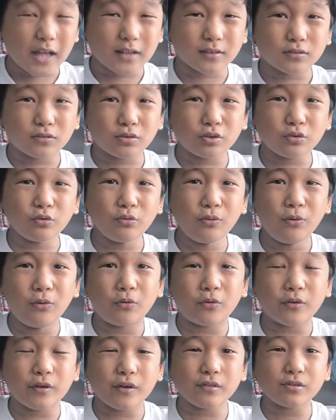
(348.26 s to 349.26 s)
2
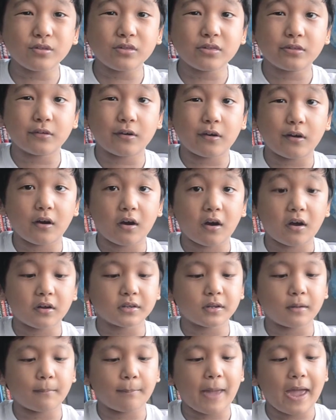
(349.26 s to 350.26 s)
horns on
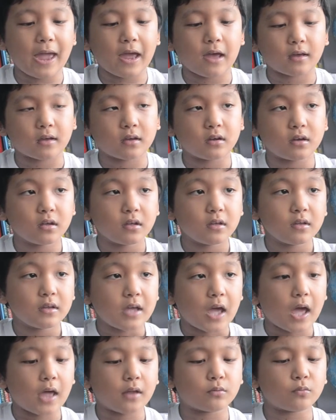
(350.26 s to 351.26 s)
the back.
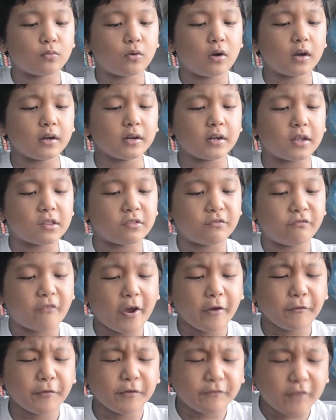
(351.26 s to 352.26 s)
And one is
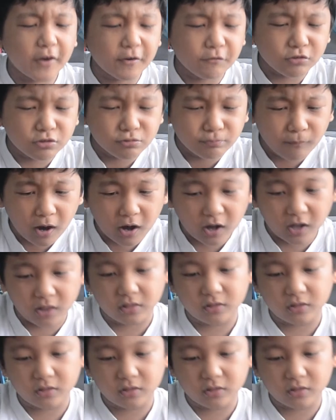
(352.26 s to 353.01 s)
very, very small.